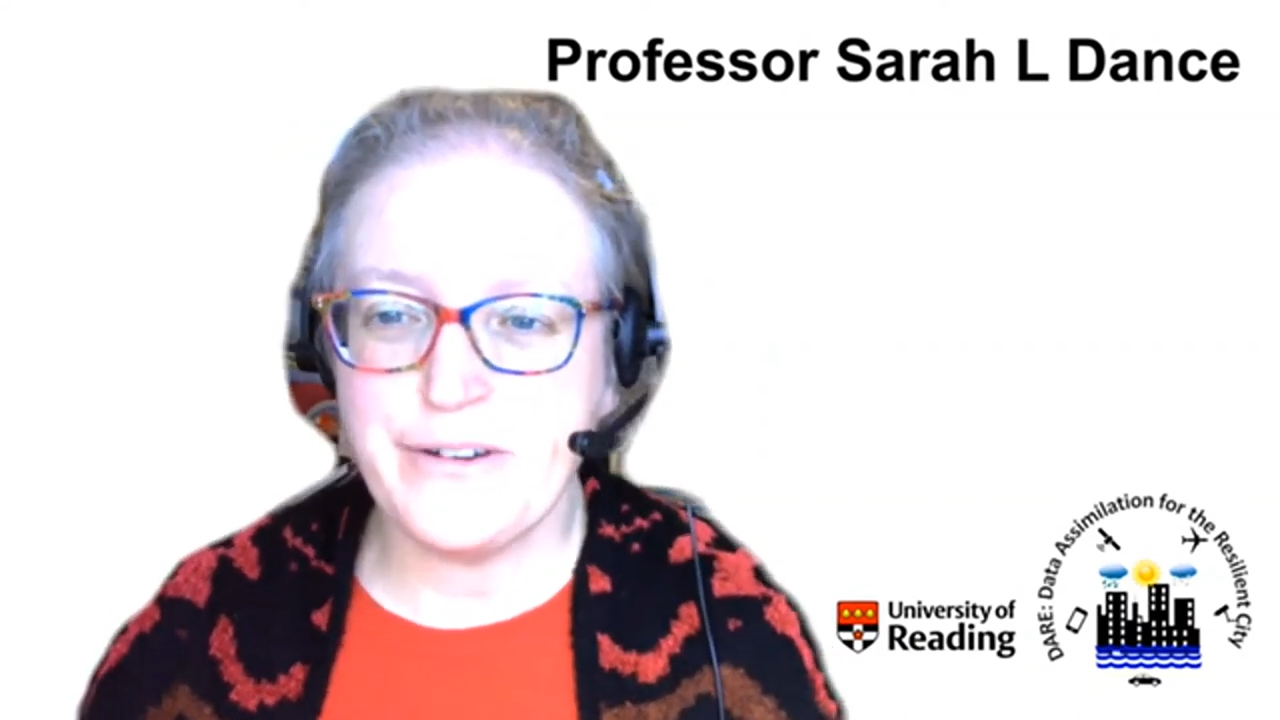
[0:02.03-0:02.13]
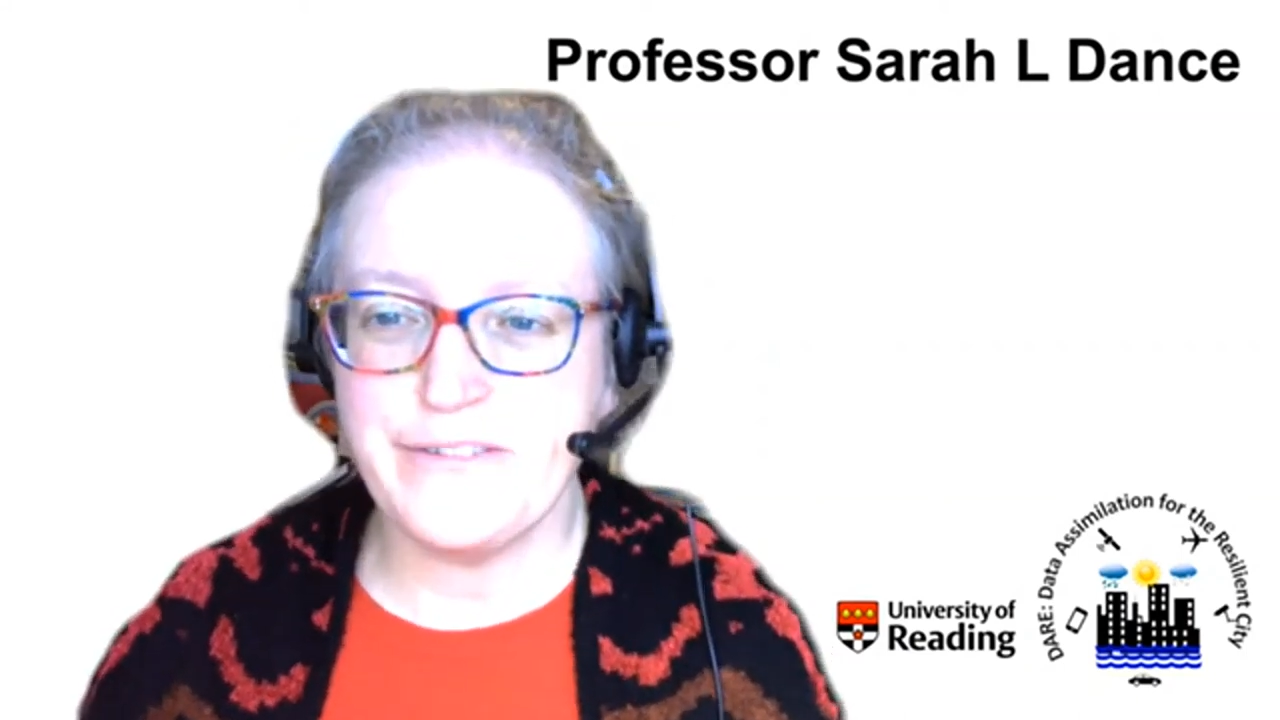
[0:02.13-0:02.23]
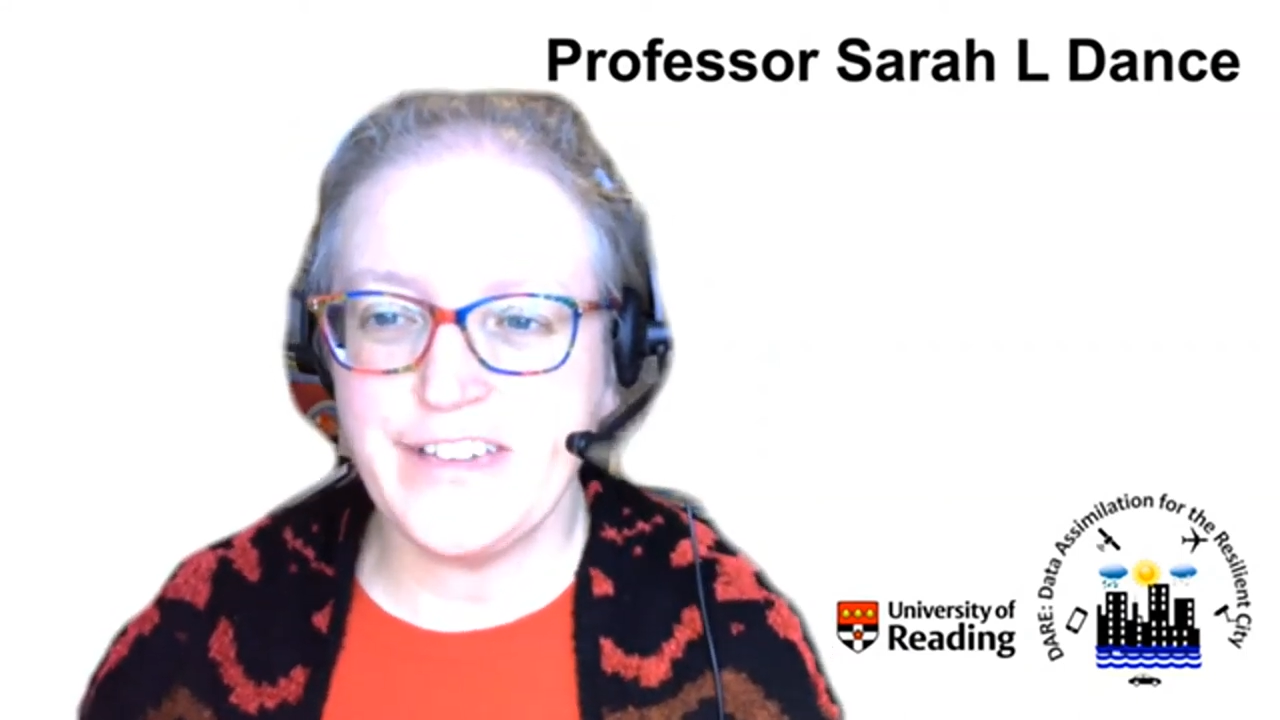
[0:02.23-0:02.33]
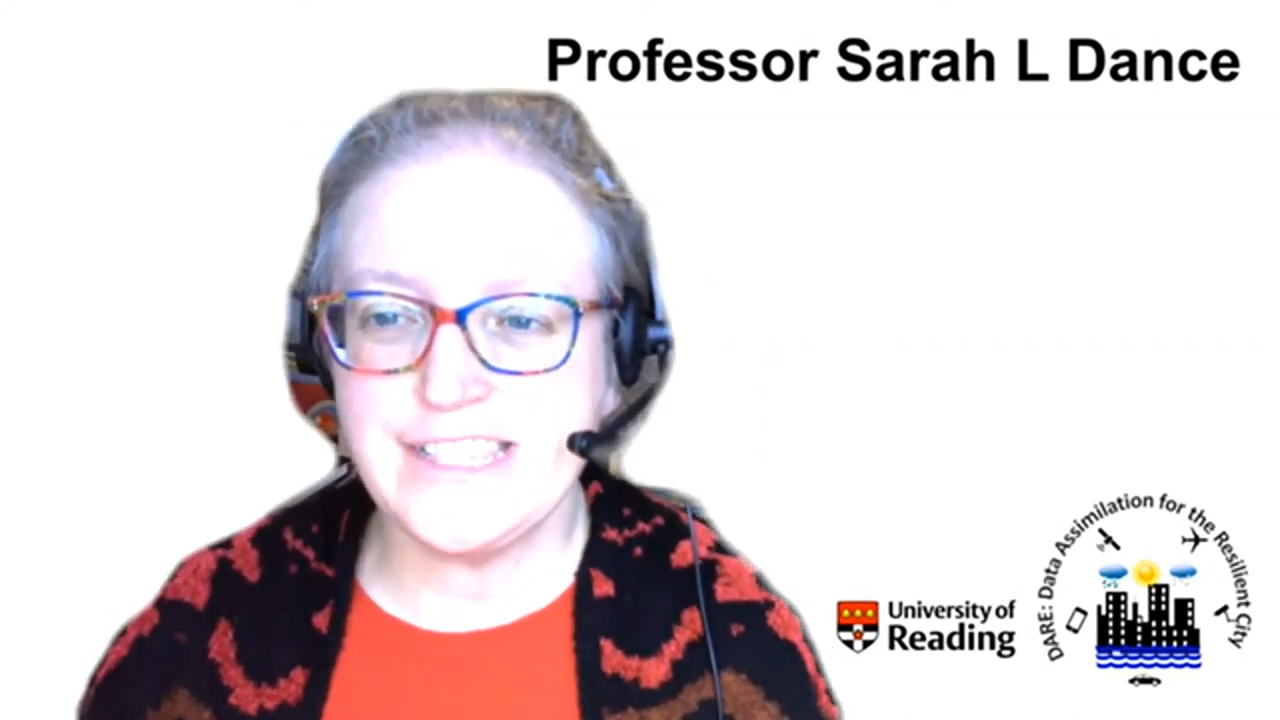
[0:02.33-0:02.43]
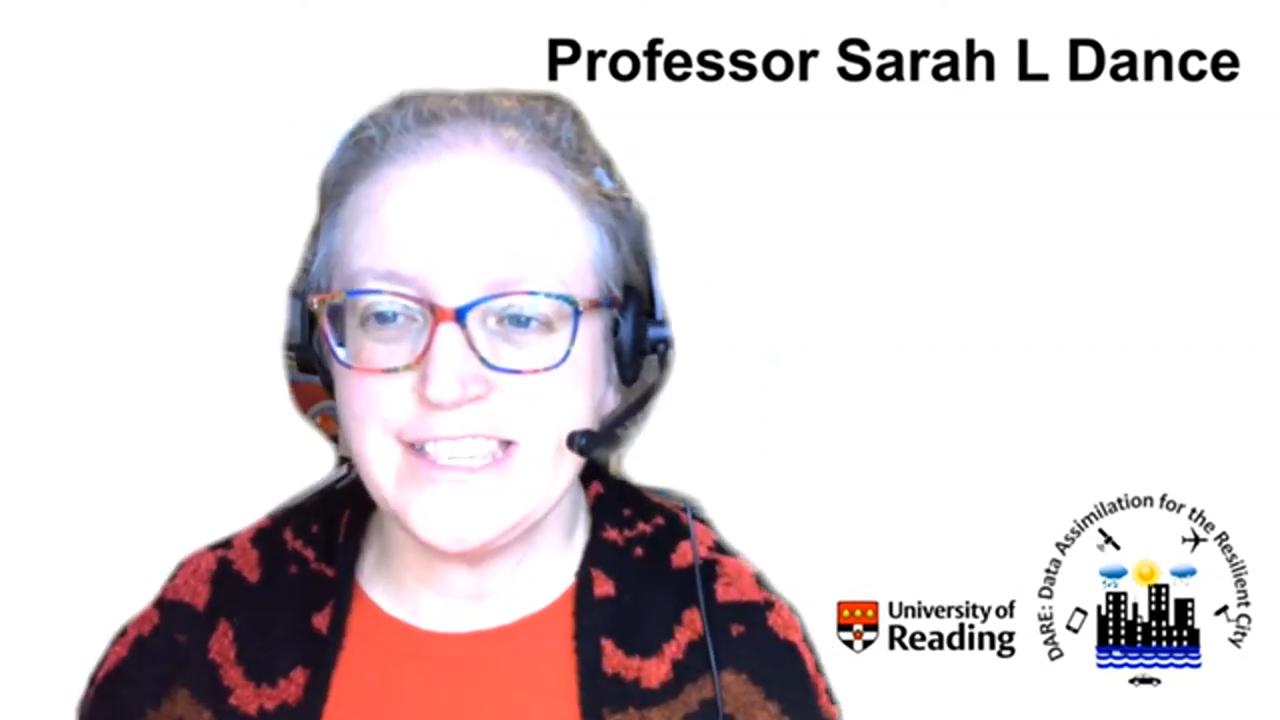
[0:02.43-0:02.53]

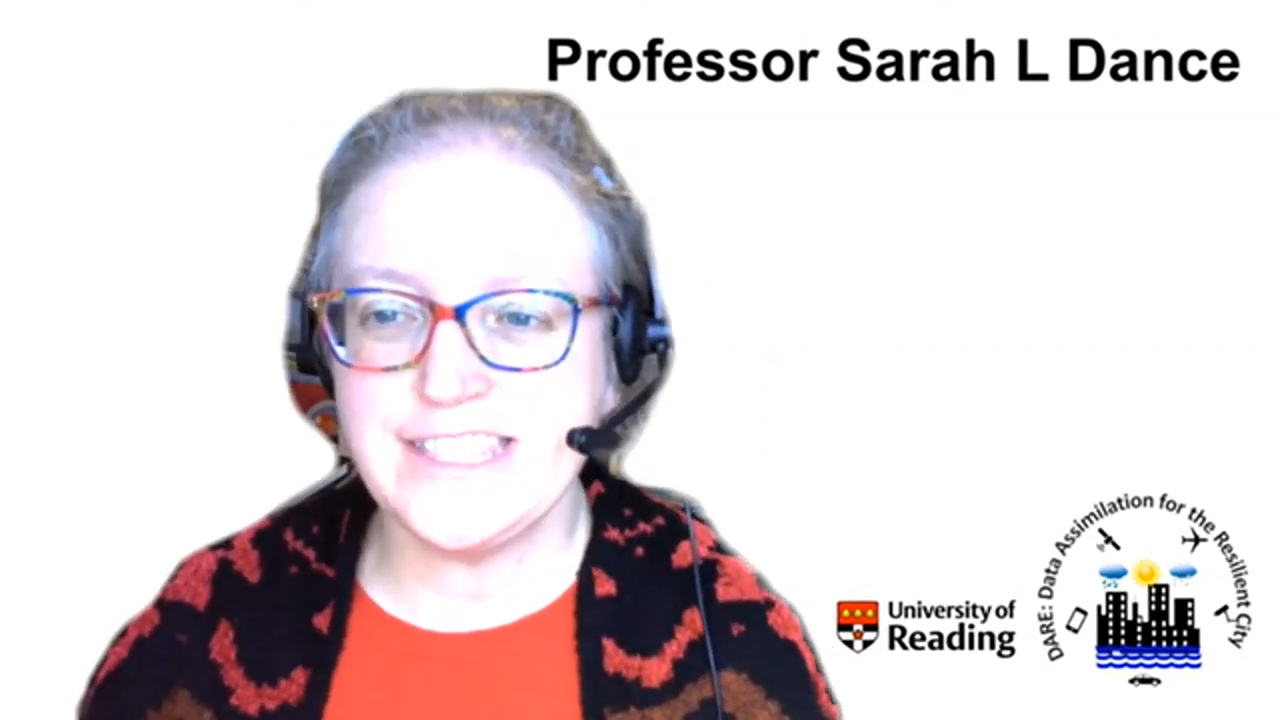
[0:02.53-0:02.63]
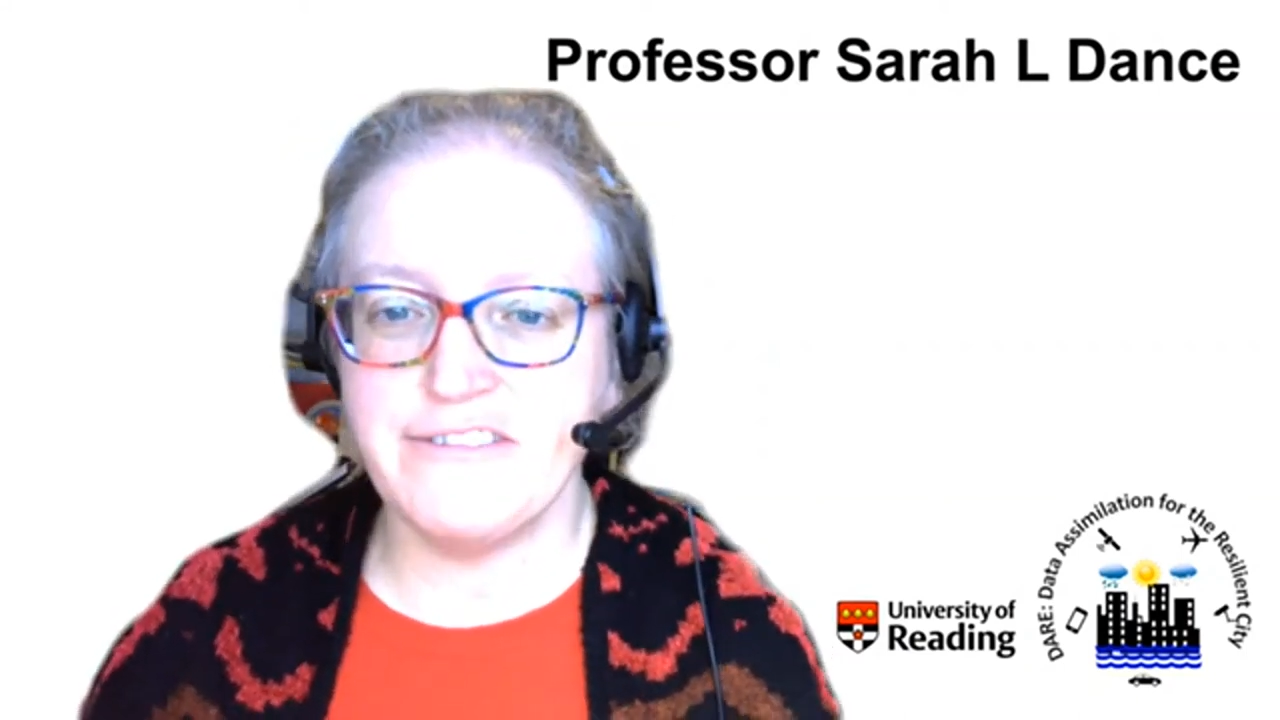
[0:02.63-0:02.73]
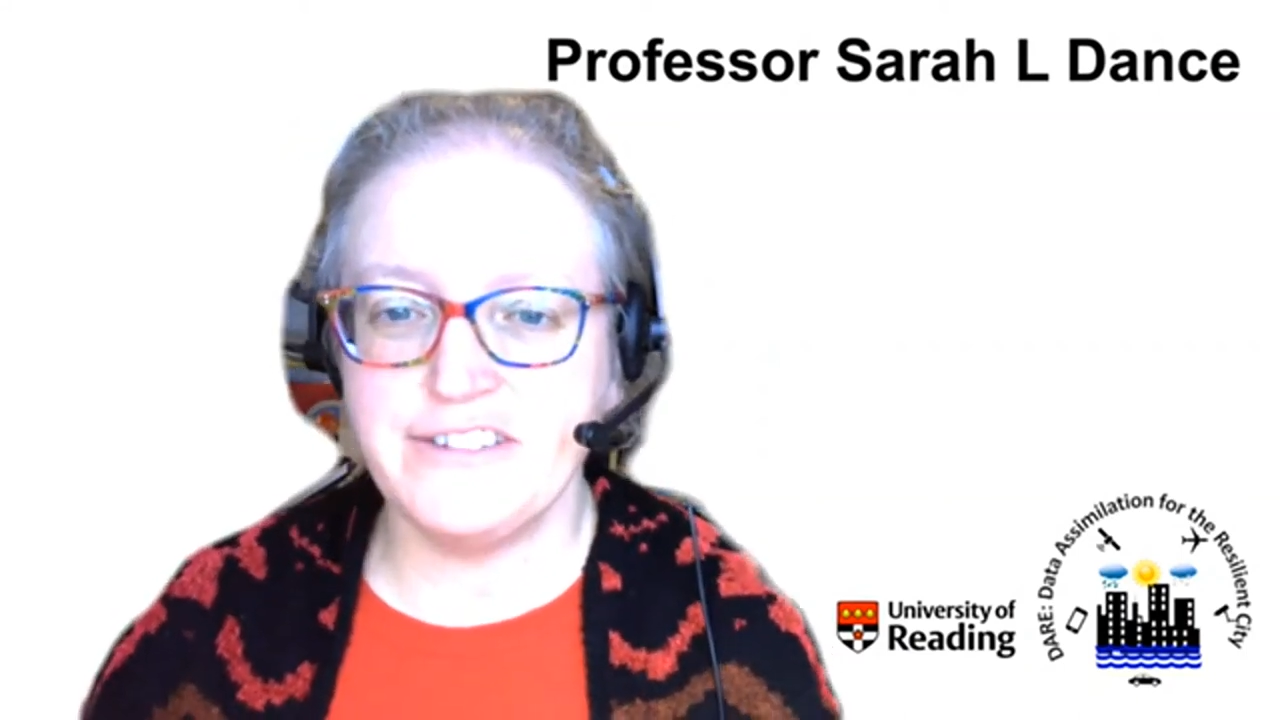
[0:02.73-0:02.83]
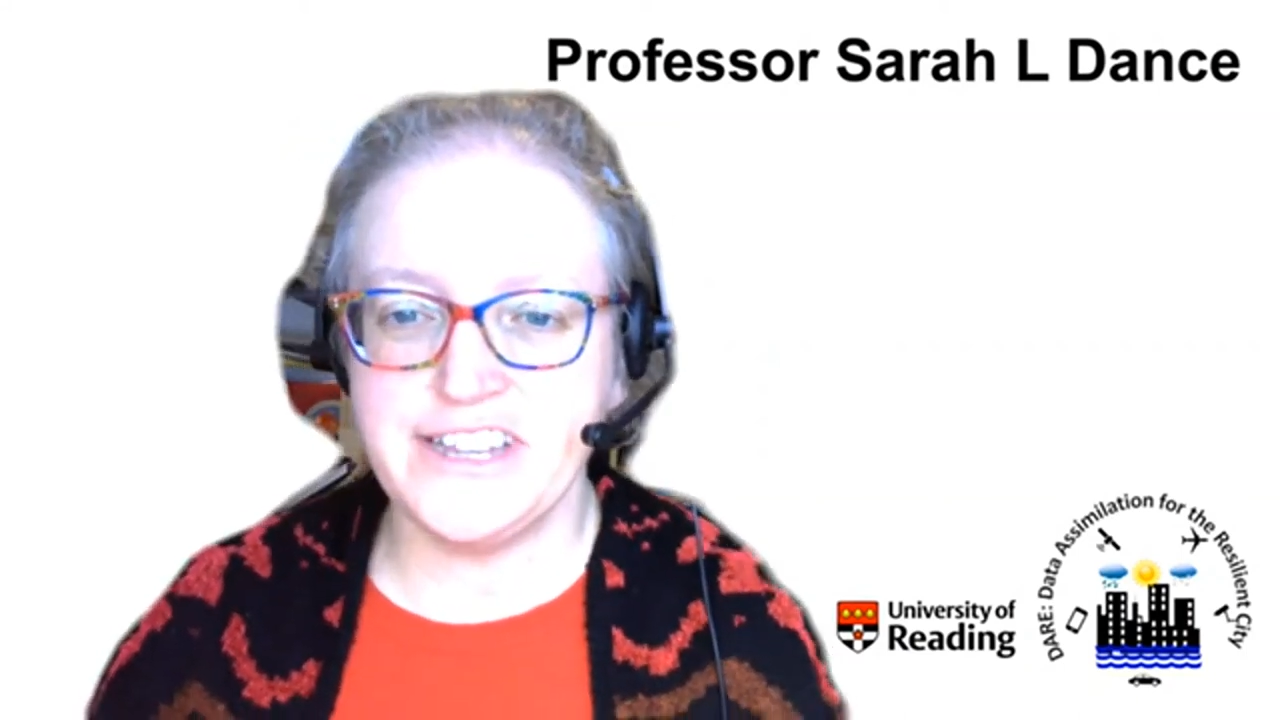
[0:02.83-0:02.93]
Professor Sarah